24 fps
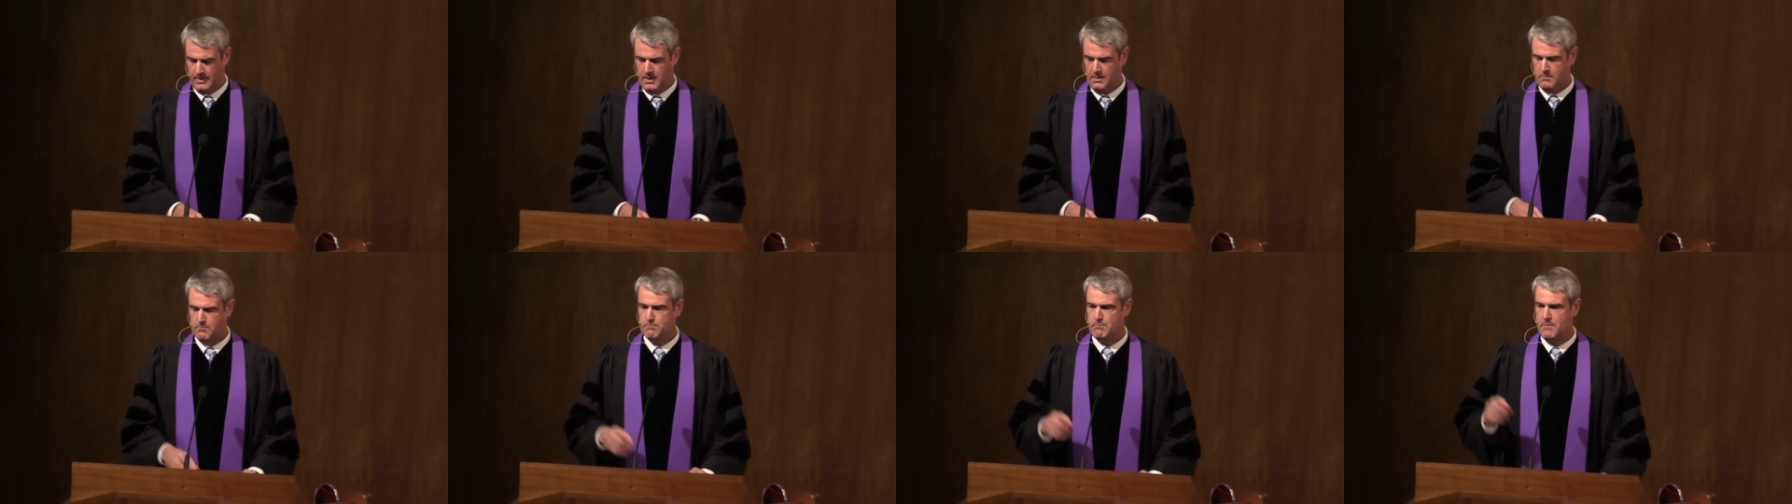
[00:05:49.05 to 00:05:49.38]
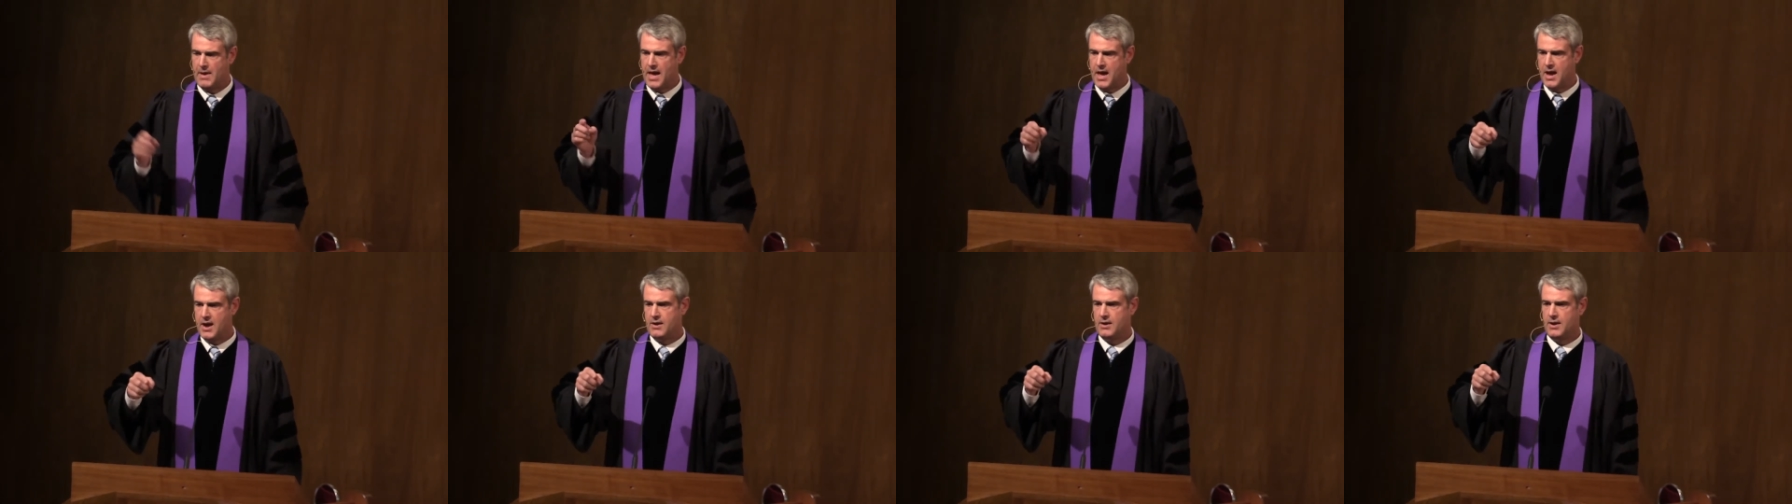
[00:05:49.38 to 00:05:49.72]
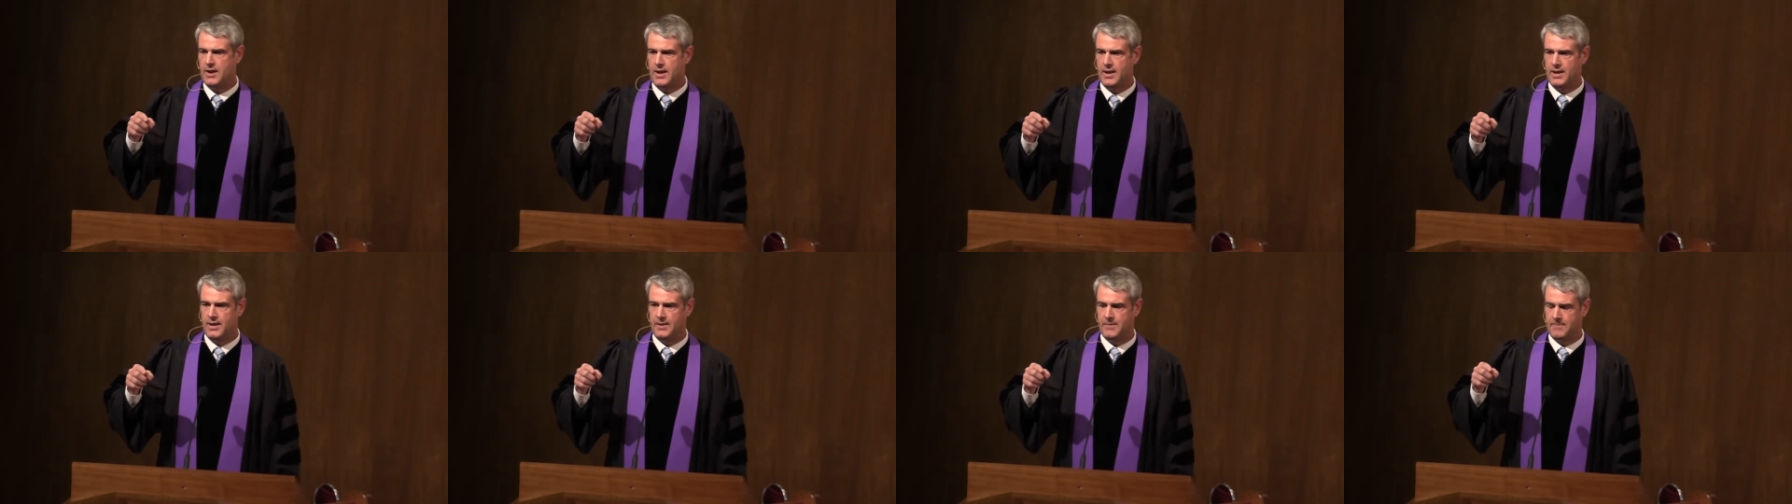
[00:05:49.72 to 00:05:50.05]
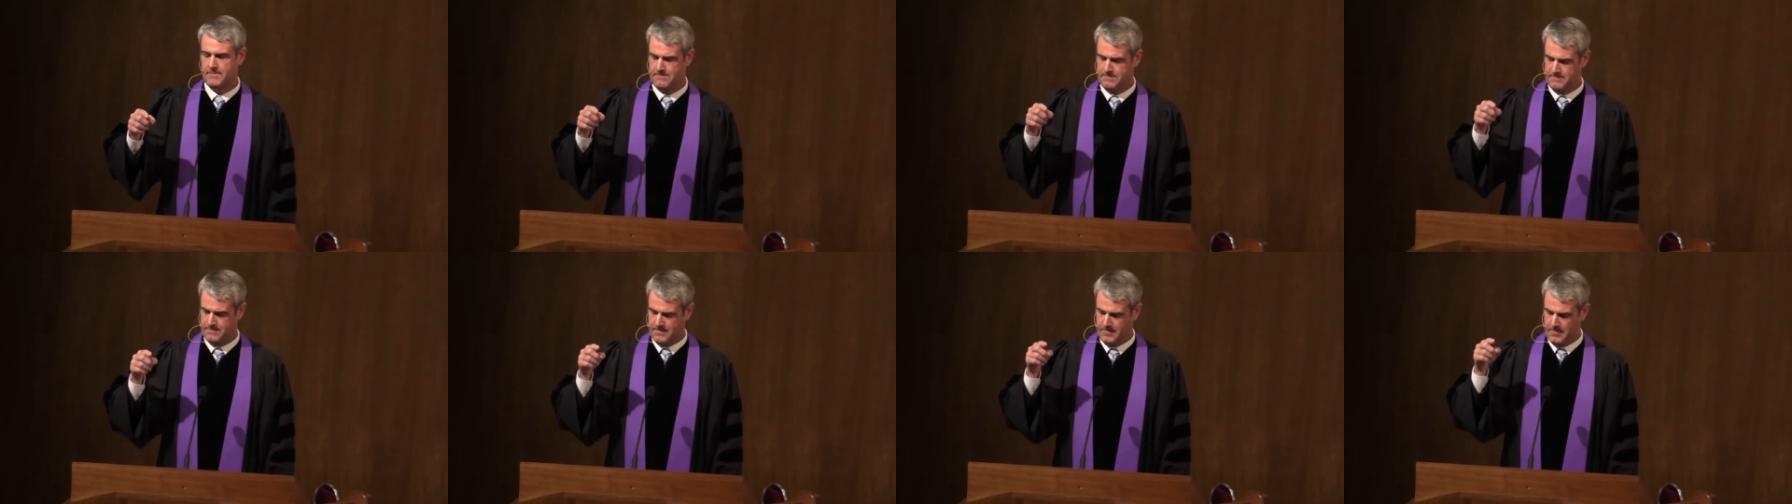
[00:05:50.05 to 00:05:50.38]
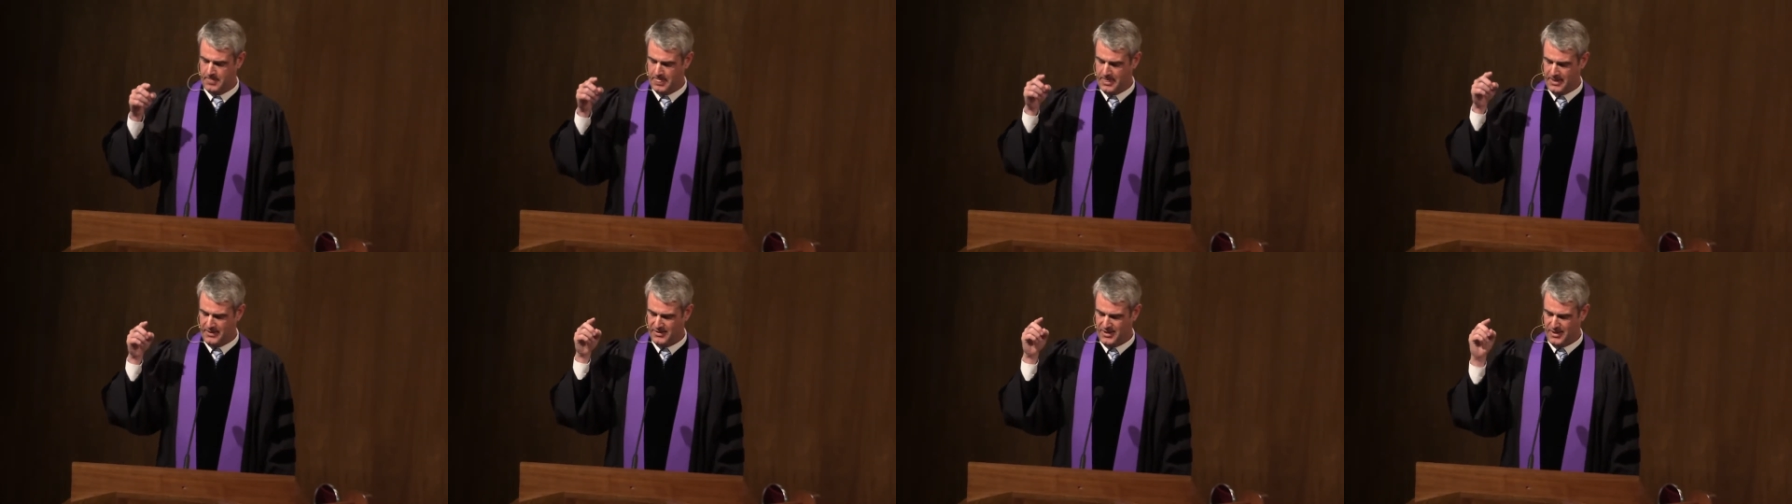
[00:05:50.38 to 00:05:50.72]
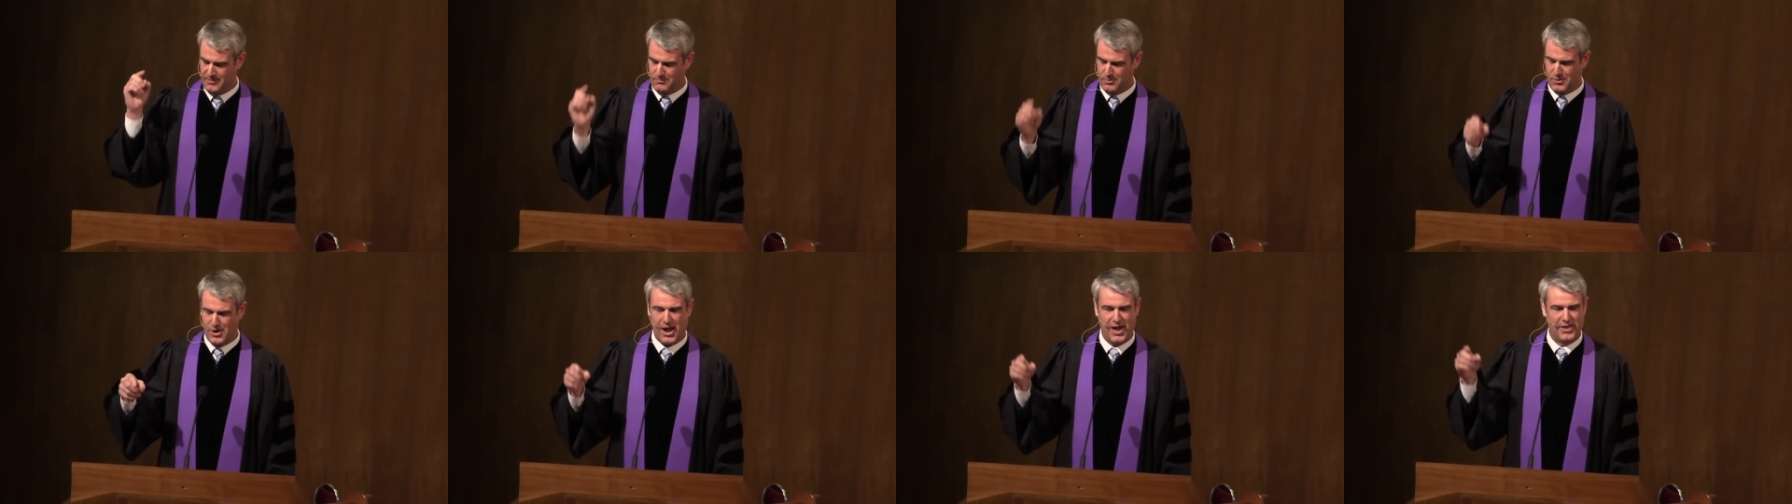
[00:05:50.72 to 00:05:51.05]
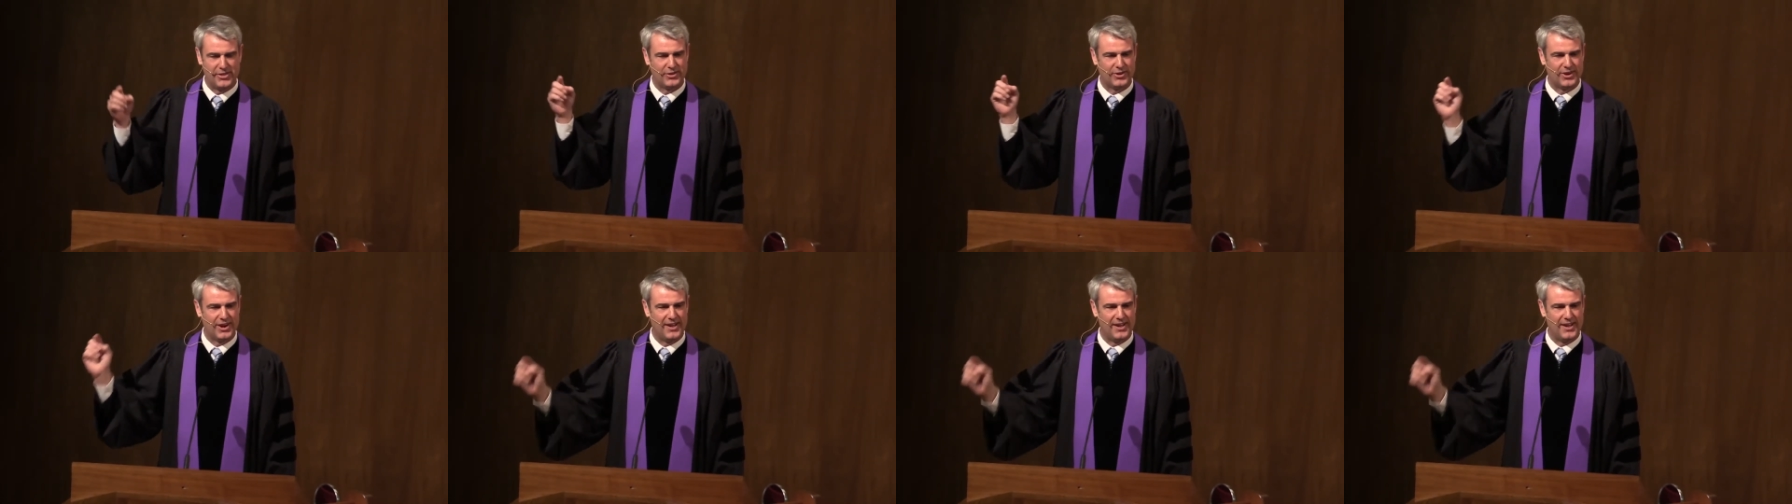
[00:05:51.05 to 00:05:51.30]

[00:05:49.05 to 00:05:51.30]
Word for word: Mary, the brother